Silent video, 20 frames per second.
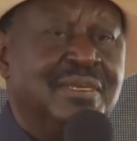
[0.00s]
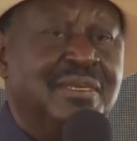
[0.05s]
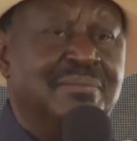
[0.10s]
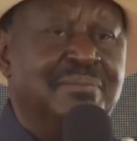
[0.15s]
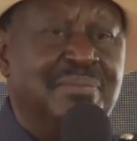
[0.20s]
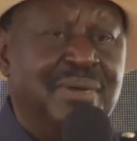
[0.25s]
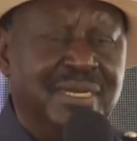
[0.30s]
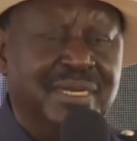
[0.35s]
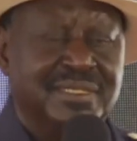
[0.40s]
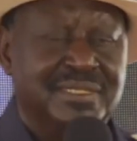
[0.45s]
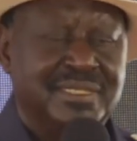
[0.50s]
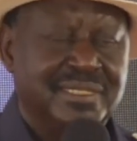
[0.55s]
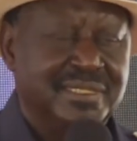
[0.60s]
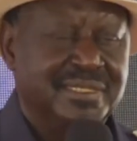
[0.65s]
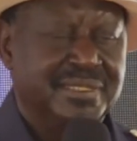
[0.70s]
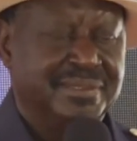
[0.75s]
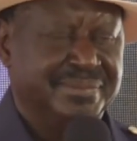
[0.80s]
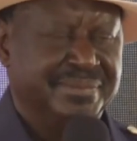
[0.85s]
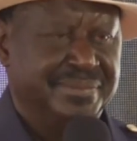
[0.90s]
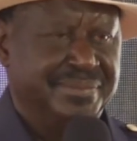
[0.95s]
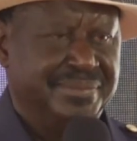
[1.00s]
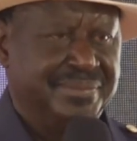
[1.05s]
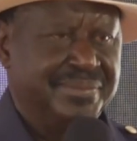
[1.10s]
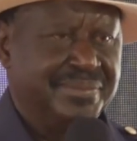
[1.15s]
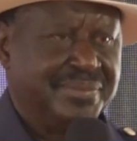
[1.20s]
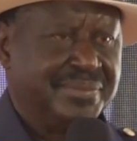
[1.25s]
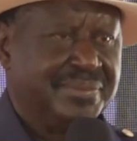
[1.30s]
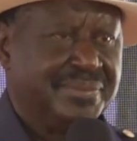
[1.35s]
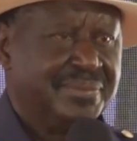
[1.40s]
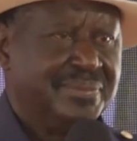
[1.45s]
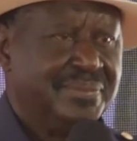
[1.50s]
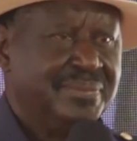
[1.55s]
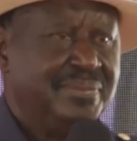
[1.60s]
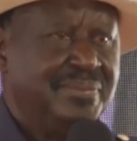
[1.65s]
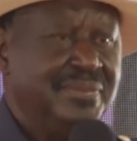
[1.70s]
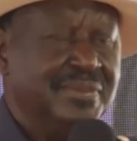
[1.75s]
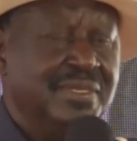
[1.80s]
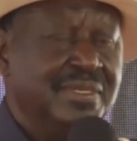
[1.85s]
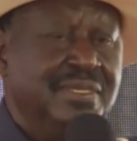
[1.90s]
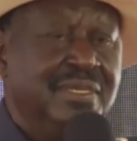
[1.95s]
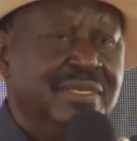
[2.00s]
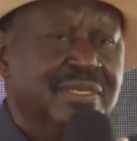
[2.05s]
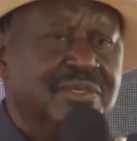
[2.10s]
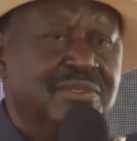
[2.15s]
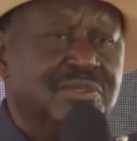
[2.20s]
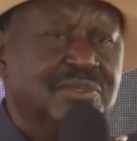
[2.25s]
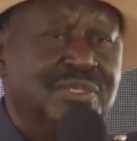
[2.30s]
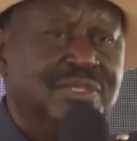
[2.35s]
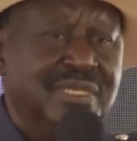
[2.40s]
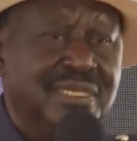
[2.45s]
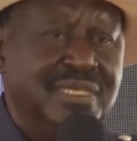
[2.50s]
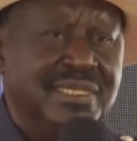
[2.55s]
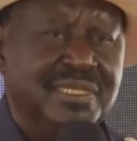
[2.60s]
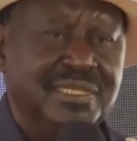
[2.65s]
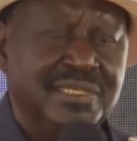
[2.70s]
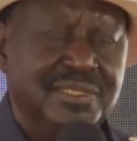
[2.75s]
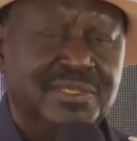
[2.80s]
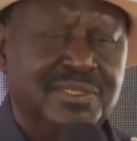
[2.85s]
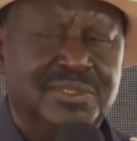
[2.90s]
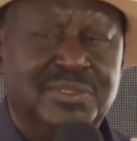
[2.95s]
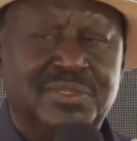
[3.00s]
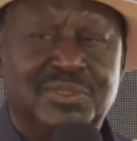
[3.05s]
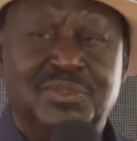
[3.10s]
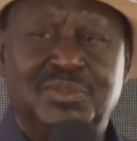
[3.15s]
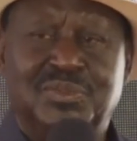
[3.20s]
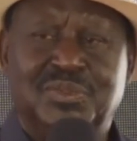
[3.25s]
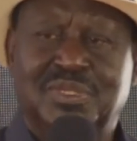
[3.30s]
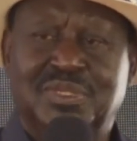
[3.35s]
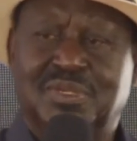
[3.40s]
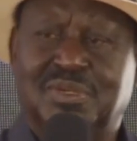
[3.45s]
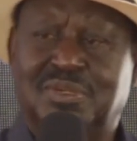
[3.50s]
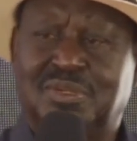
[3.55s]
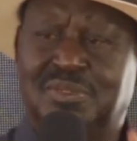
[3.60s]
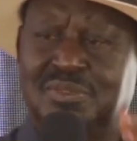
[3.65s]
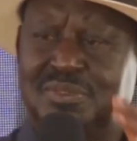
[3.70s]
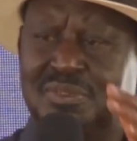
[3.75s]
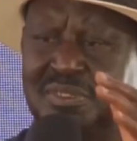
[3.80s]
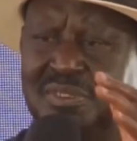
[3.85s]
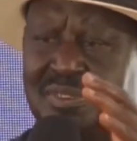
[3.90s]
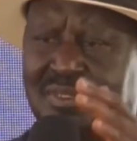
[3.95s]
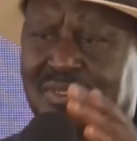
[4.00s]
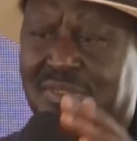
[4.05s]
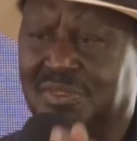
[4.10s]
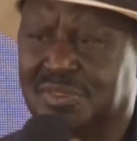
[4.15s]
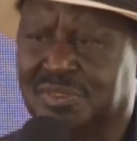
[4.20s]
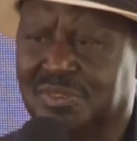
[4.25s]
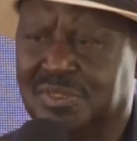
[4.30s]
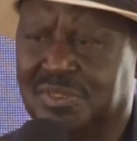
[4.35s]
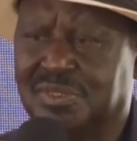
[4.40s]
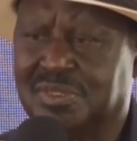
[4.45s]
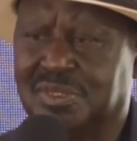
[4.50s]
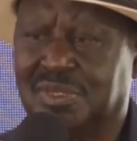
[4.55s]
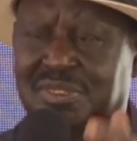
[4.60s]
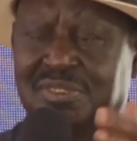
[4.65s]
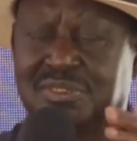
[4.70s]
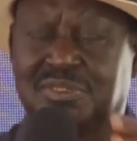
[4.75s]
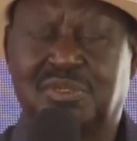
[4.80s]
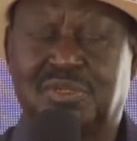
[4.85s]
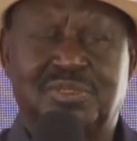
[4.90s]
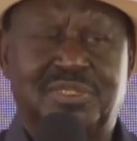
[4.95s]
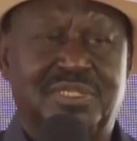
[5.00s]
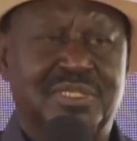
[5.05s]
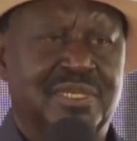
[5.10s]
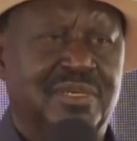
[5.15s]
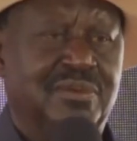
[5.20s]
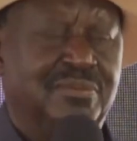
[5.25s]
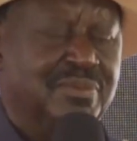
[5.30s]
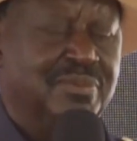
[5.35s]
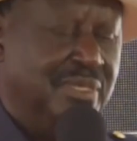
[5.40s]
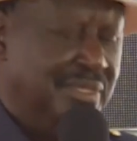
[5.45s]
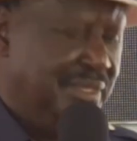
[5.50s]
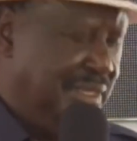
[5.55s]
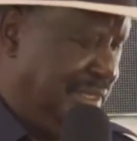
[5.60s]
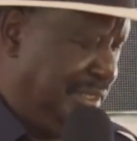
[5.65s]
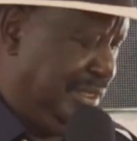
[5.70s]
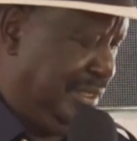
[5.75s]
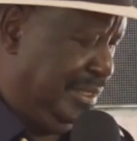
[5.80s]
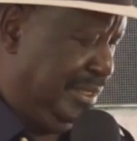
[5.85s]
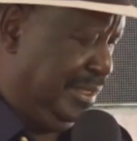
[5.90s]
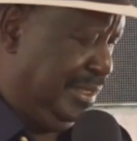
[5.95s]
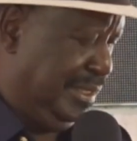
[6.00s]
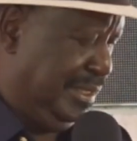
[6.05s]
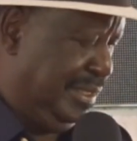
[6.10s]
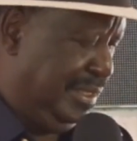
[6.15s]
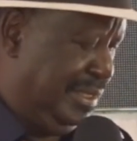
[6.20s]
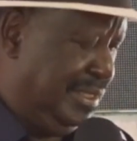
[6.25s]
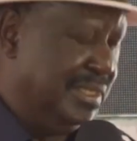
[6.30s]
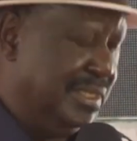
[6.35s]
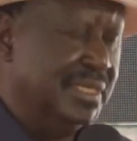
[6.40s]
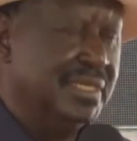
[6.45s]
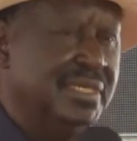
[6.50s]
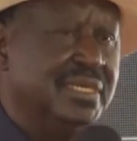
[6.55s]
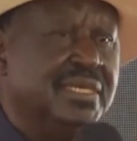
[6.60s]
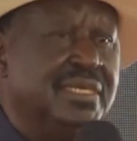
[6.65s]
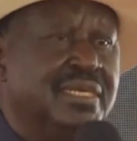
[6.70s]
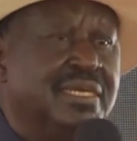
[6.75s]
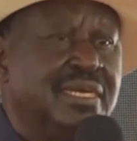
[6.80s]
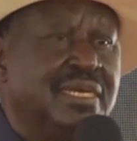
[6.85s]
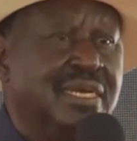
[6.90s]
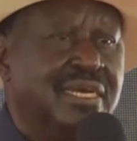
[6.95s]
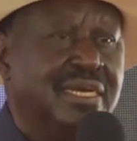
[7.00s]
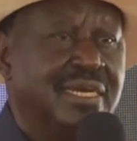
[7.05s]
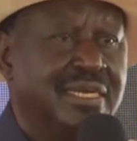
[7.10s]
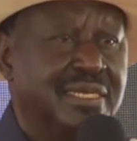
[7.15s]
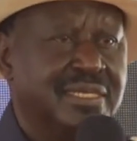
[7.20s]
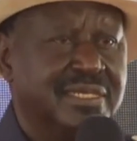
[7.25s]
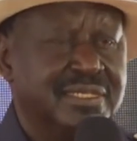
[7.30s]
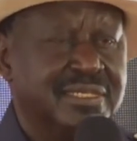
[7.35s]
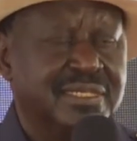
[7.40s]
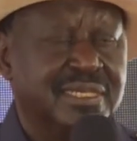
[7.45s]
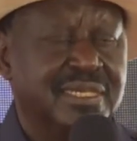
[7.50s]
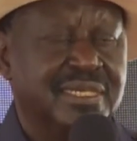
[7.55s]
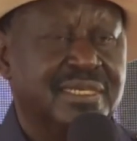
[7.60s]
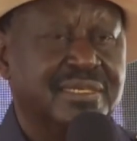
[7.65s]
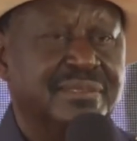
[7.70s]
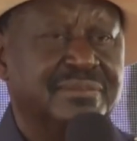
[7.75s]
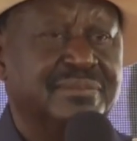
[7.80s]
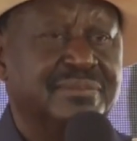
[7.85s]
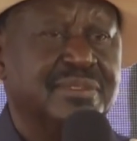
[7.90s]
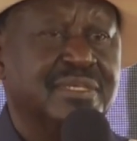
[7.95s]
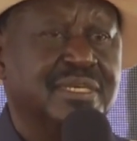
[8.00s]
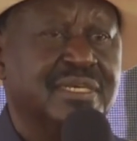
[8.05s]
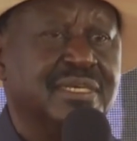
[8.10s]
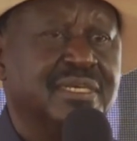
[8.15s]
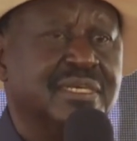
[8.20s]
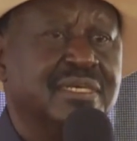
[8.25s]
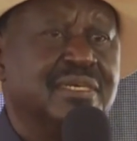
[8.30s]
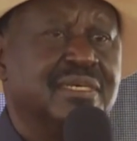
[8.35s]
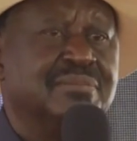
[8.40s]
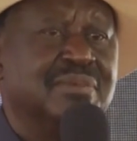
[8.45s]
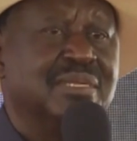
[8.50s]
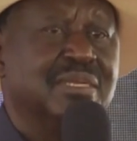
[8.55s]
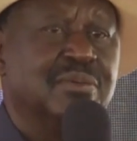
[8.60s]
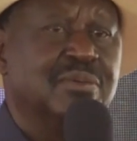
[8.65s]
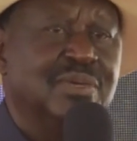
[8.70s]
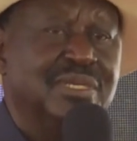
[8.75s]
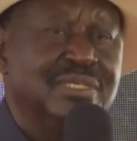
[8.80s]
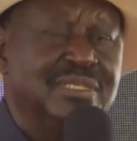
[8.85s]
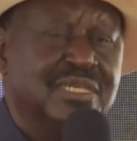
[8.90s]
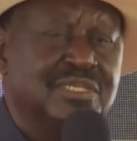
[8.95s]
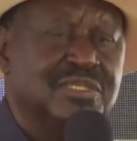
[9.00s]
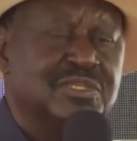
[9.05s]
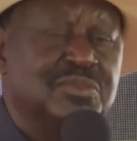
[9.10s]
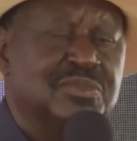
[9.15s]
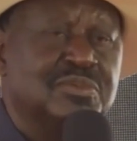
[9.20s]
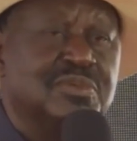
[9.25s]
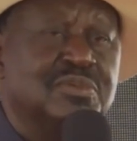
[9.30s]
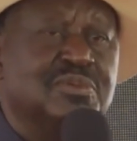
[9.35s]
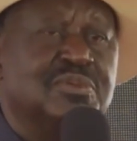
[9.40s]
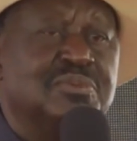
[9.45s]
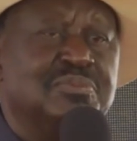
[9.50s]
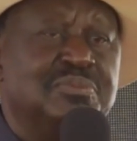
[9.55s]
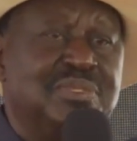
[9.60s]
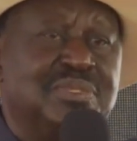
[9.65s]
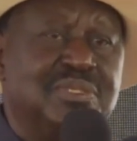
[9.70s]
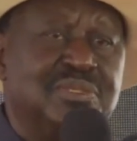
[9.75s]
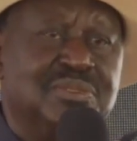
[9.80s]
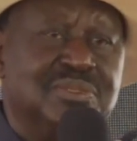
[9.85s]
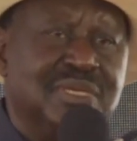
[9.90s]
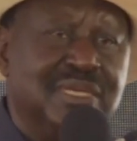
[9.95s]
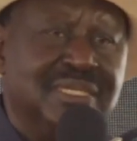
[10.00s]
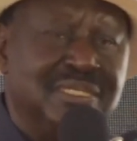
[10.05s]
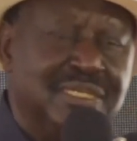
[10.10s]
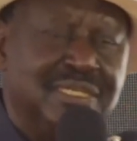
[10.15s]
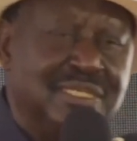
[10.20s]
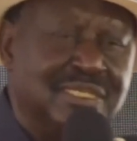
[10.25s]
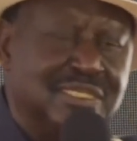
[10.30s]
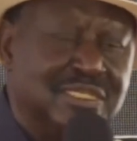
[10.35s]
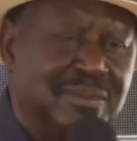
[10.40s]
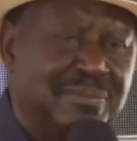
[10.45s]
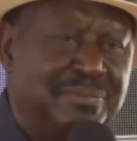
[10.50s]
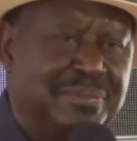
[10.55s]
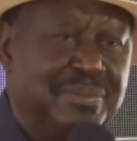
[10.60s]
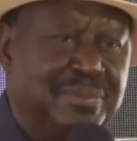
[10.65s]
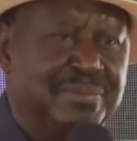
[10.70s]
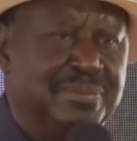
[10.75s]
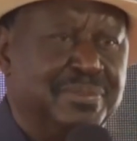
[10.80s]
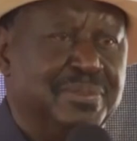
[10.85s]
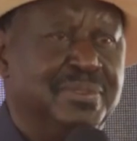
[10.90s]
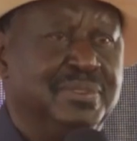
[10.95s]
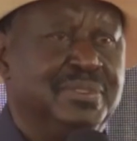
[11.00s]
But today we are all escorting our brother. And but I want us to be united as a people.